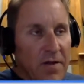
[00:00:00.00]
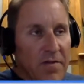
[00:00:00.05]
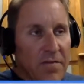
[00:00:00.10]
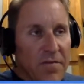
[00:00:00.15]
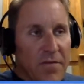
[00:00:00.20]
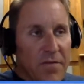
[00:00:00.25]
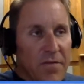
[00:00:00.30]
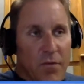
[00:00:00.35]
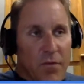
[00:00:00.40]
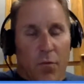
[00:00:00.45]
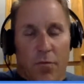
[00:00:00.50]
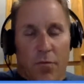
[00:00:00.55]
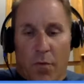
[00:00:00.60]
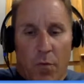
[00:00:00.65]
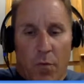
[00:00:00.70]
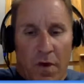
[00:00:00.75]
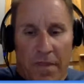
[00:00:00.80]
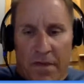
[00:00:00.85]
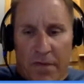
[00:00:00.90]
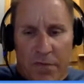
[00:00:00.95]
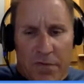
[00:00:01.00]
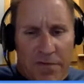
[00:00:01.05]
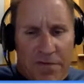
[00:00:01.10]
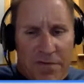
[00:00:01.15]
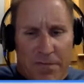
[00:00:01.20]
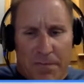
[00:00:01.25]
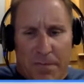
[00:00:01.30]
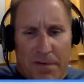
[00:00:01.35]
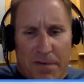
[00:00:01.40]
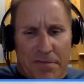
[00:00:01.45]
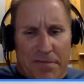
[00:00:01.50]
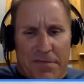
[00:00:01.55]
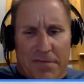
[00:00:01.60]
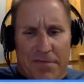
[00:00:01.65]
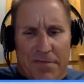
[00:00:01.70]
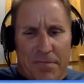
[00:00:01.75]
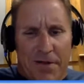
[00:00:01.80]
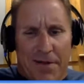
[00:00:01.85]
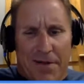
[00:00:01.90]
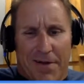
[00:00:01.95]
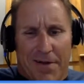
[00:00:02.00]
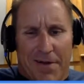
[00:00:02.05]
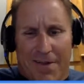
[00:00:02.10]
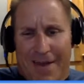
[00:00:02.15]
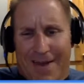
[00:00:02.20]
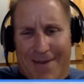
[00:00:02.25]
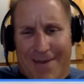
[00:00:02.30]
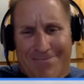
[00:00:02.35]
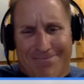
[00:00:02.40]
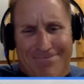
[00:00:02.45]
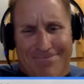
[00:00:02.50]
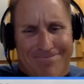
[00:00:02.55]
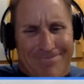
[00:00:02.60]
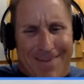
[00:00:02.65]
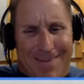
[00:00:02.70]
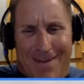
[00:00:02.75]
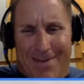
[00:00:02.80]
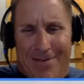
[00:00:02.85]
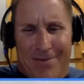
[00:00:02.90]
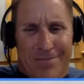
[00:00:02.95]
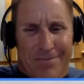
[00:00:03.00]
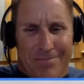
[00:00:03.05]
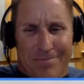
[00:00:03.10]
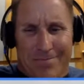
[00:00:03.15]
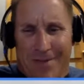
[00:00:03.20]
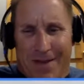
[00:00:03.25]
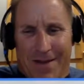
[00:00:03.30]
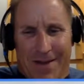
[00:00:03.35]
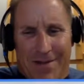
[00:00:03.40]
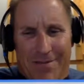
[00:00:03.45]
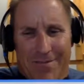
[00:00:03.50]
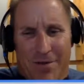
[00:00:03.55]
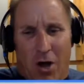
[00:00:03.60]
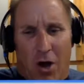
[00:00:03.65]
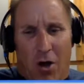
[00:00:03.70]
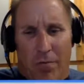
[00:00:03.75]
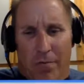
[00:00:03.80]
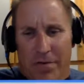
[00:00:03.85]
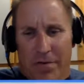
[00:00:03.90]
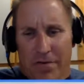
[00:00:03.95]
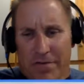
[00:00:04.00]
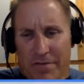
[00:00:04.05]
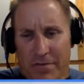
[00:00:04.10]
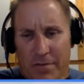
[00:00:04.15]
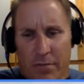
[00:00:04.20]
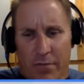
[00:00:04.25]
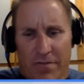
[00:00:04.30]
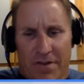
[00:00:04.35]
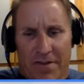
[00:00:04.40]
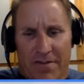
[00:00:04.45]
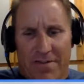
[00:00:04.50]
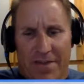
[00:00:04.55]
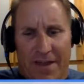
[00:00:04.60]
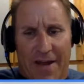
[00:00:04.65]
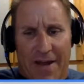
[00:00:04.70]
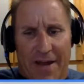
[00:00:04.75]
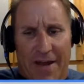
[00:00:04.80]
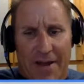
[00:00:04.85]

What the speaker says: for the one that was supposed to smell like, I don't know, almonds, what's that, cyanide?